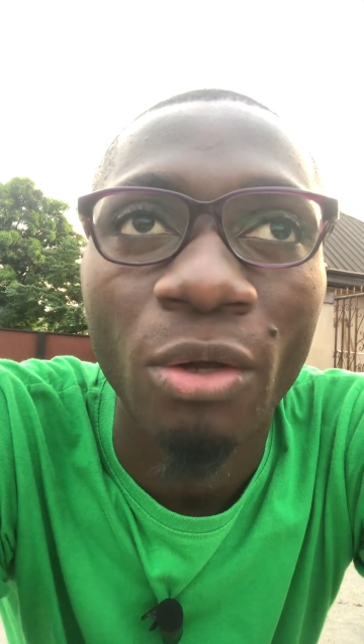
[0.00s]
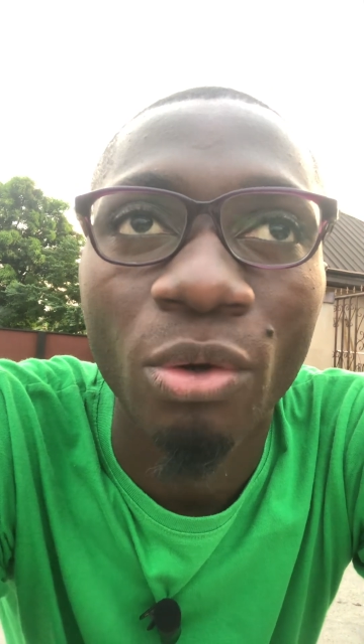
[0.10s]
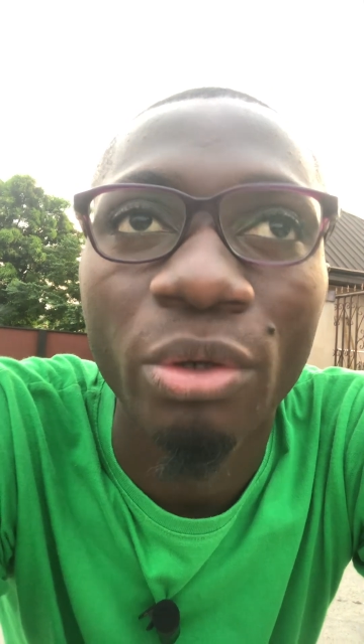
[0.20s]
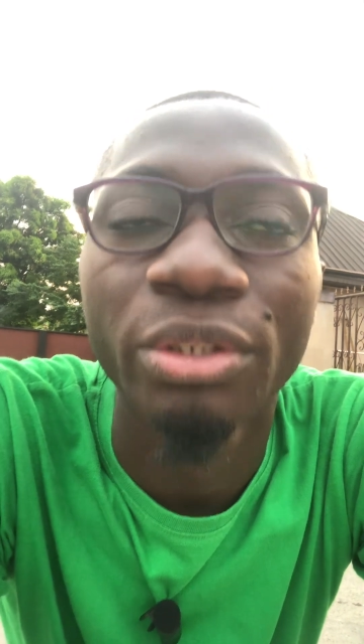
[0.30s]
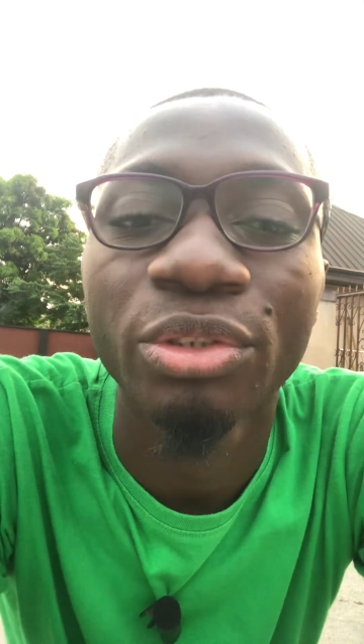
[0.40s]

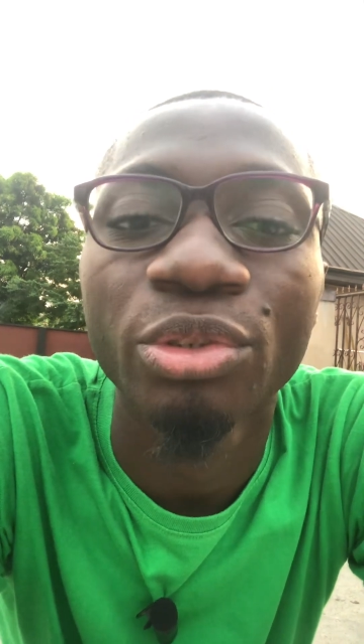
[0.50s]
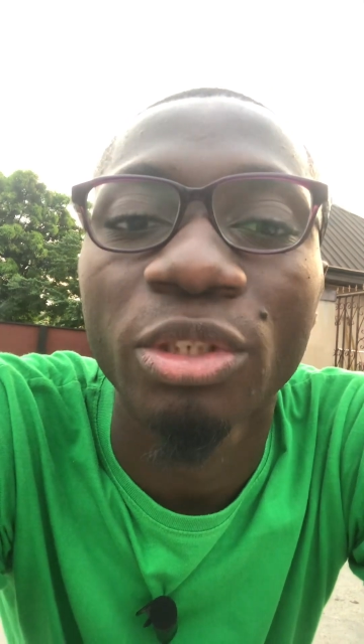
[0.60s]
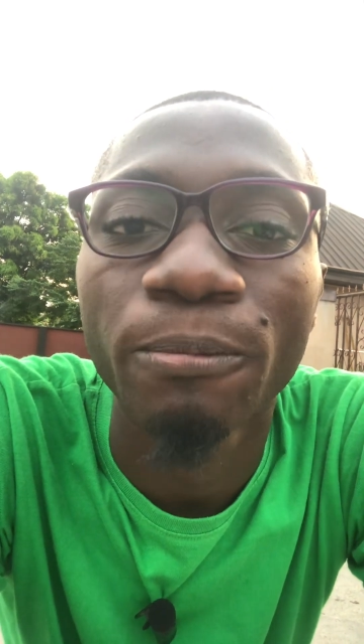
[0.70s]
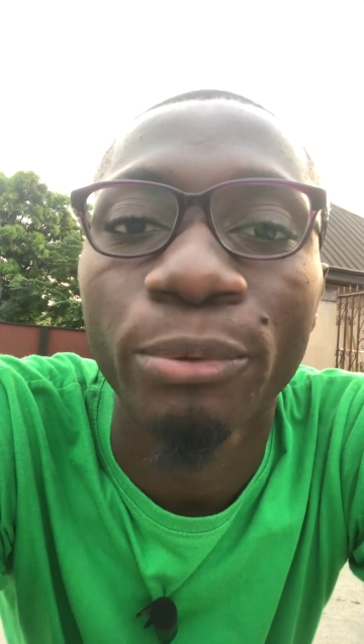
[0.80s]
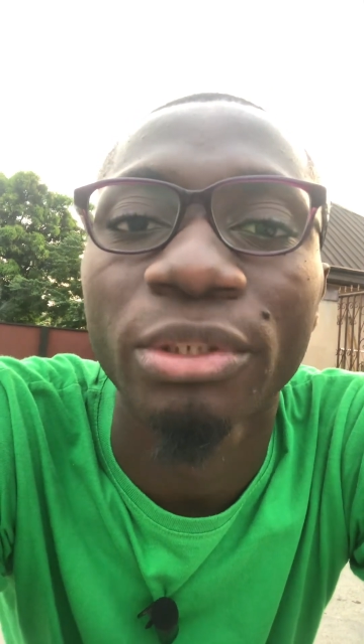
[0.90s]
going through
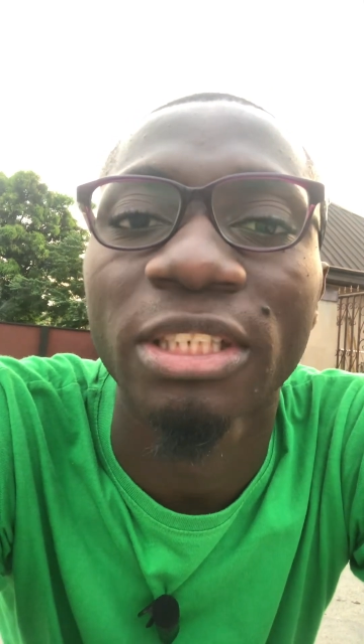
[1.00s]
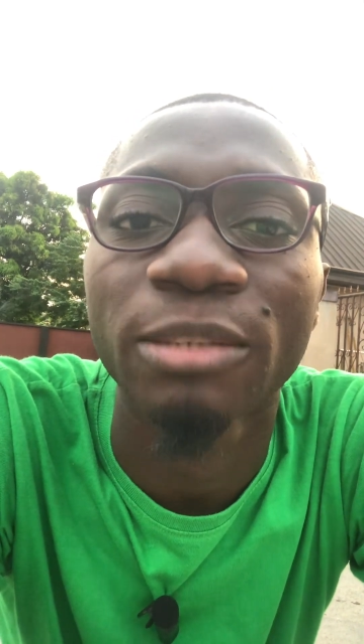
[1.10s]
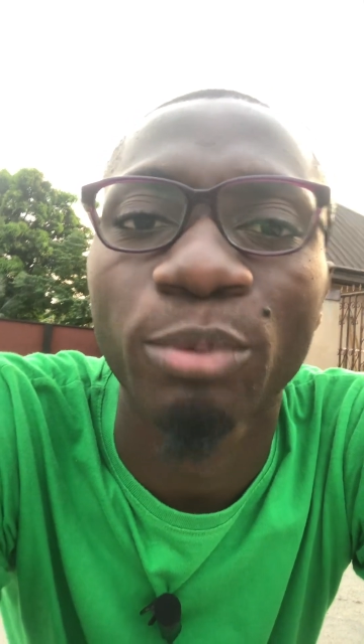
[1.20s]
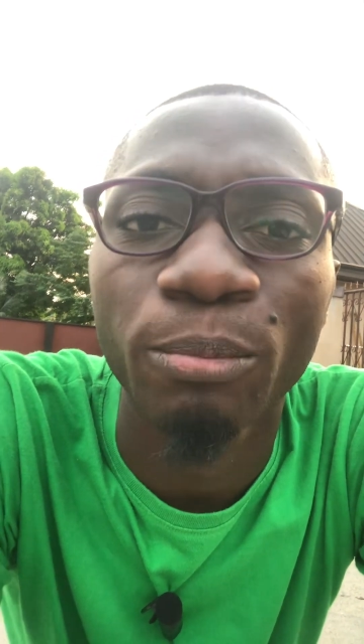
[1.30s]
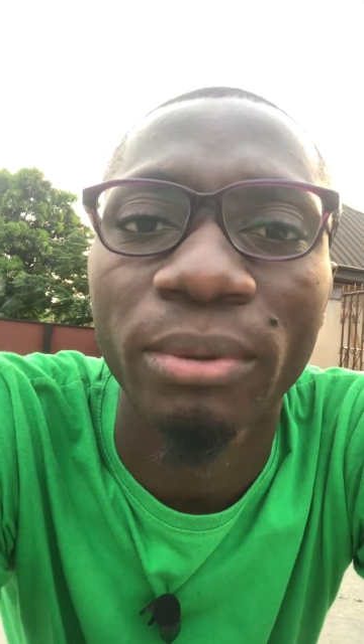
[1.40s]
the process
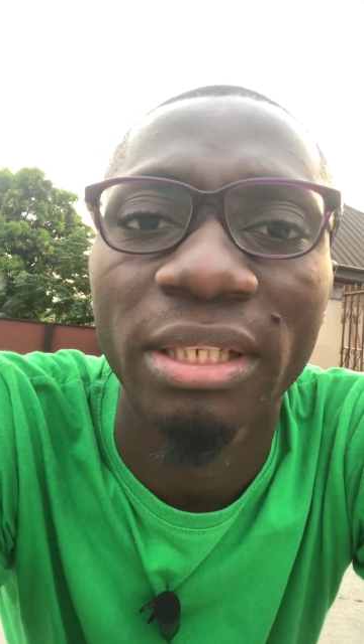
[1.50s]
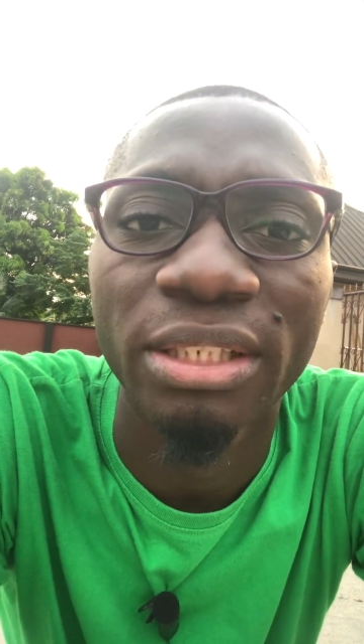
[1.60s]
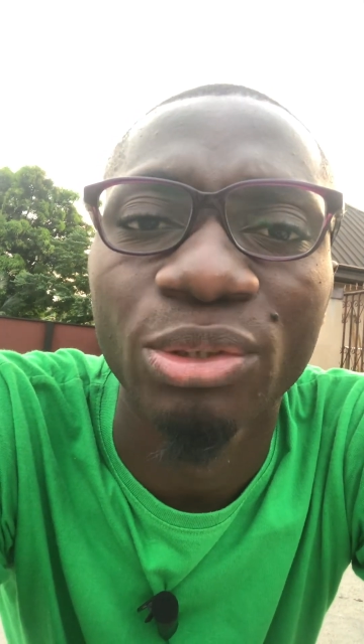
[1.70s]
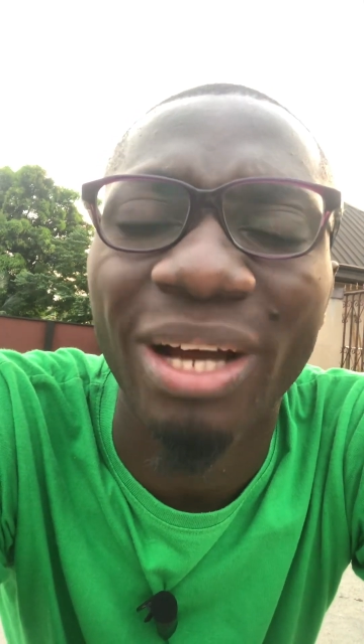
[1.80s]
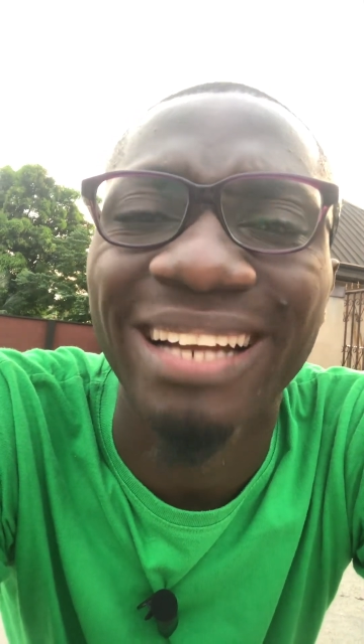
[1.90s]
properly
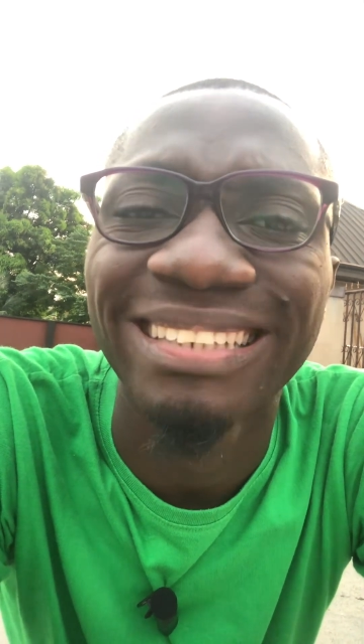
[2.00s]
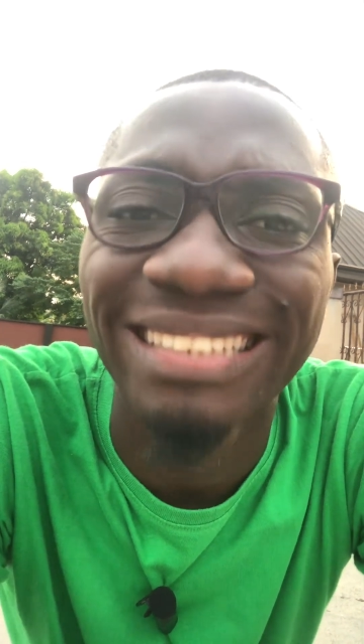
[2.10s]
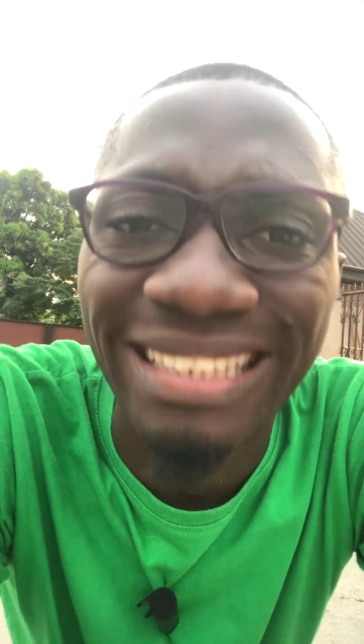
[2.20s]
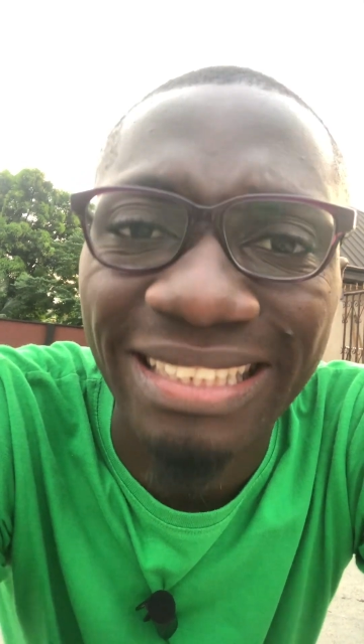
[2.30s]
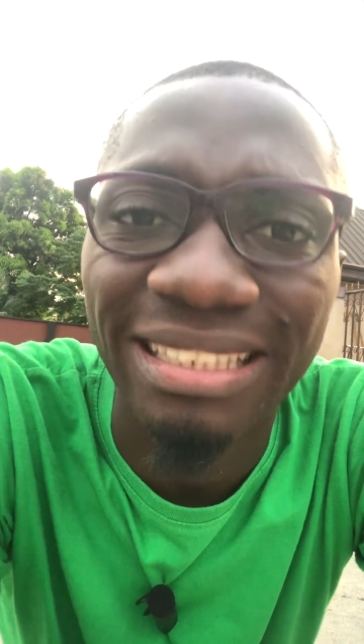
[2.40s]
to
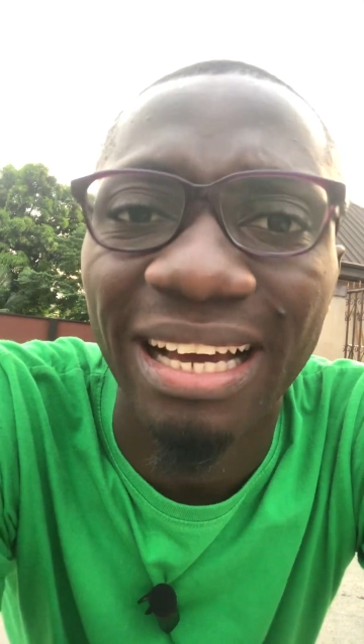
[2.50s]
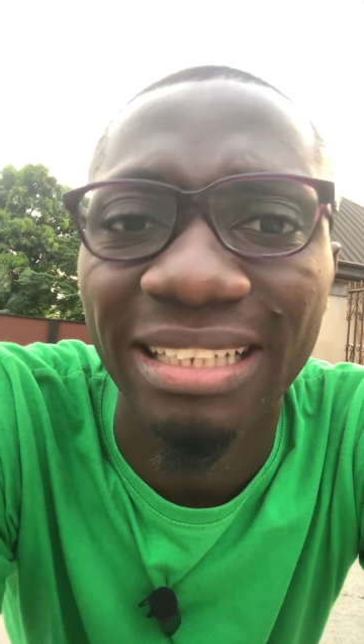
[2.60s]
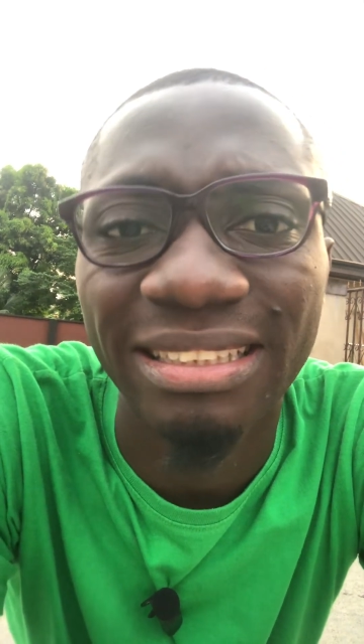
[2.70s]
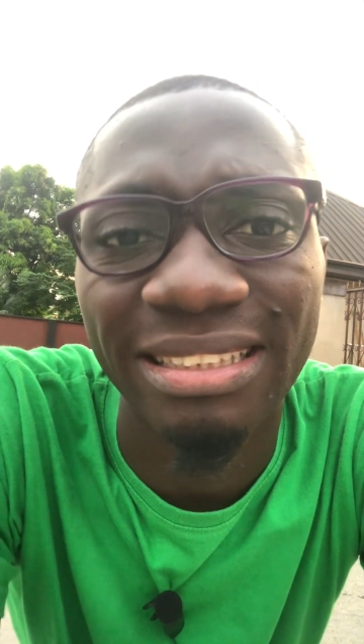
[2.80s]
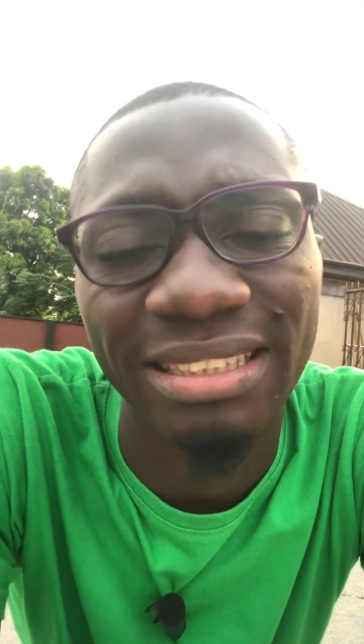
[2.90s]
attain
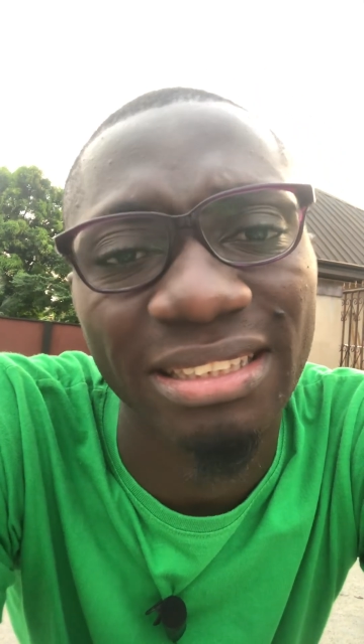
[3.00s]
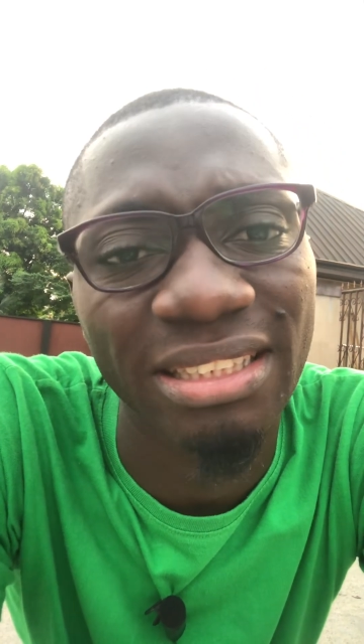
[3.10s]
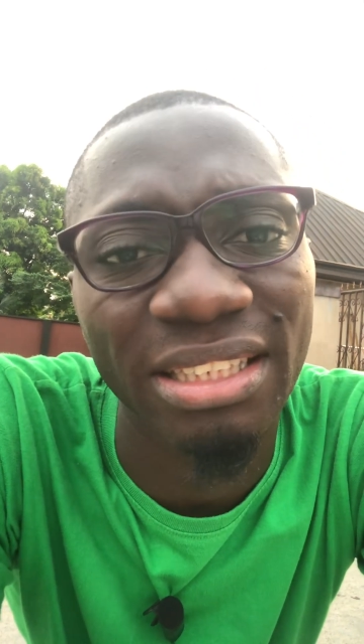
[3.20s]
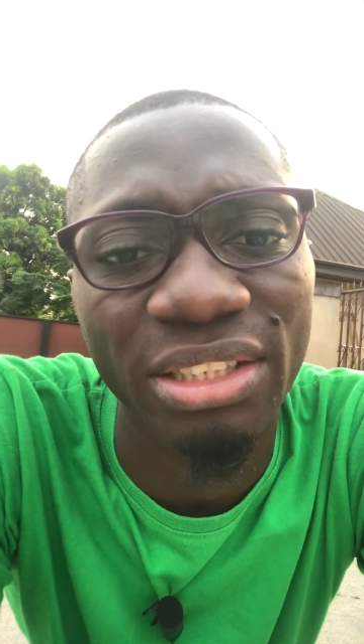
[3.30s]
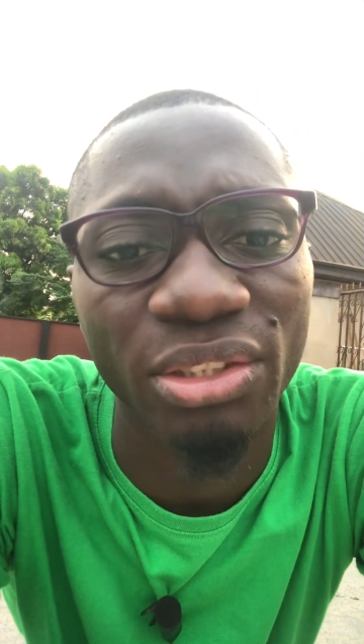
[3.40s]
at a
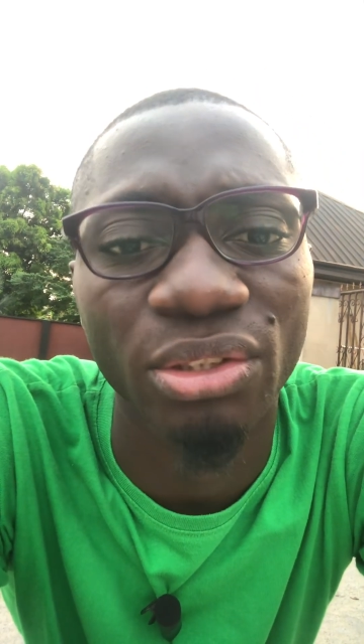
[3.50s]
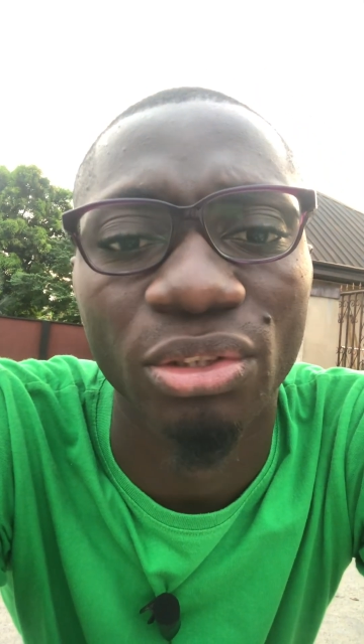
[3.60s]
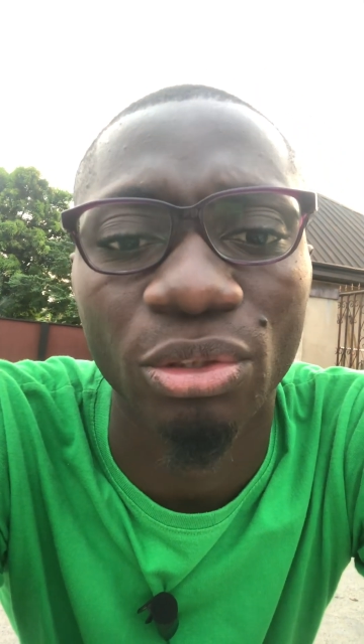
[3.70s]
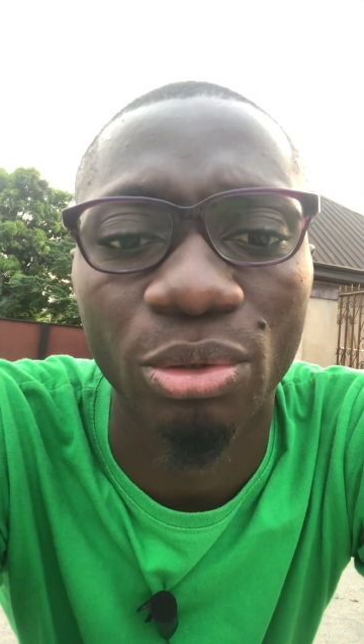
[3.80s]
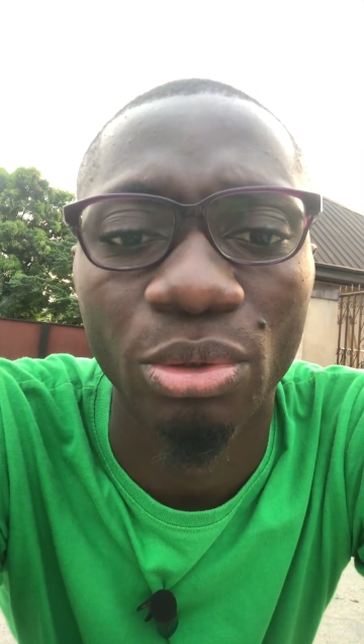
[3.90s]
destination,
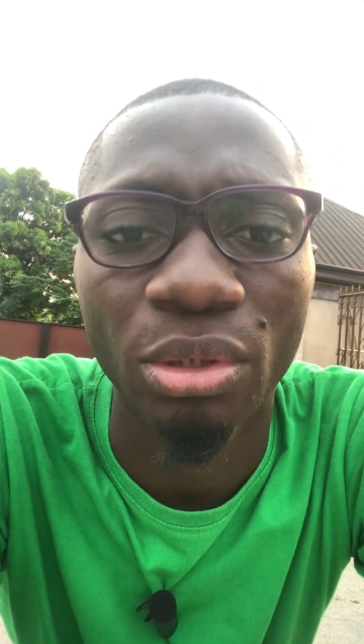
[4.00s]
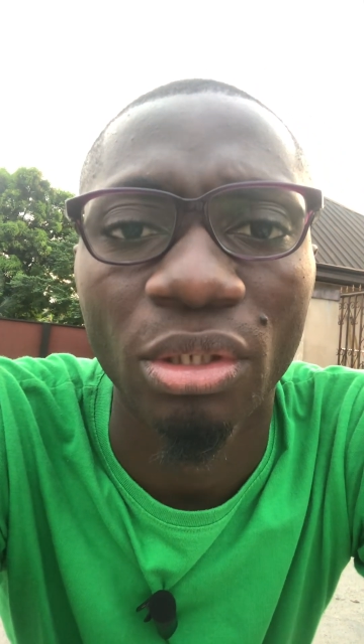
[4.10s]
to